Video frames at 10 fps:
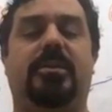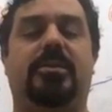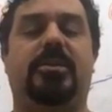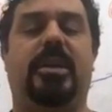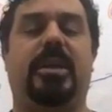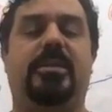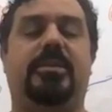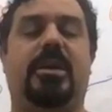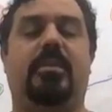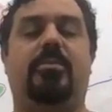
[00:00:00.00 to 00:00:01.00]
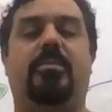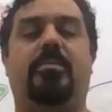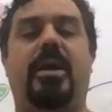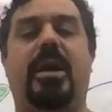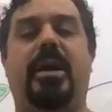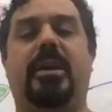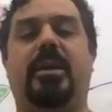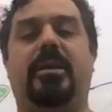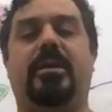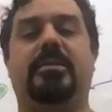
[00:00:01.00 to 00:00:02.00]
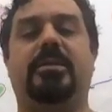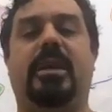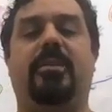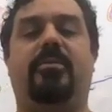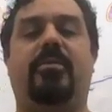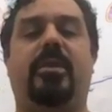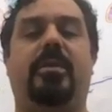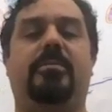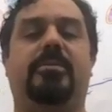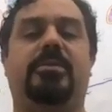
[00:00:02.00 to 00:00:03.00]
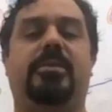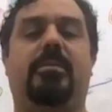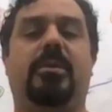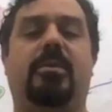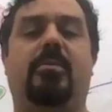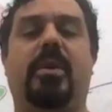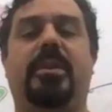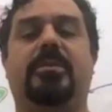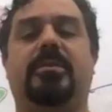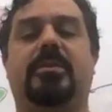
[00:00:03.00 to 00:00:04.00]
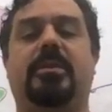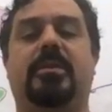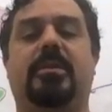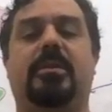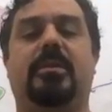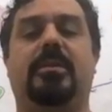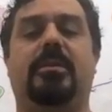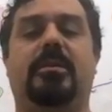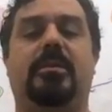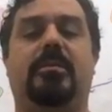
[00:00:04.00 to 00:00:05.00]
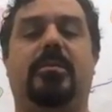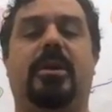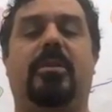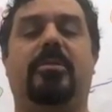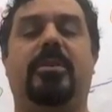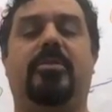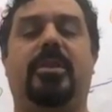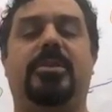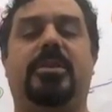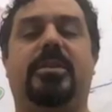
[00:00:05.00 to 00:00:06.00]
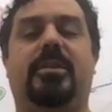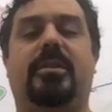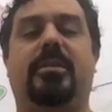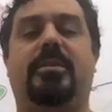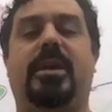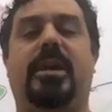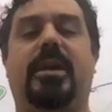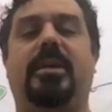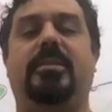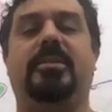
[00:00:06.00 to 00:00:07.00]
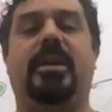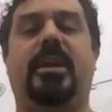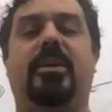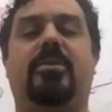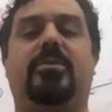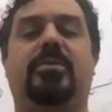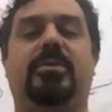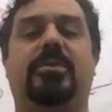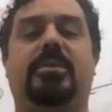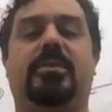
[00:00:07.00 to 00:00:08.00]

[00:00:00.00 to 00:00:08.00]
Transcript: chest, upper back, diaphragm, stomach, waist, pelvic region, thighs, ankles,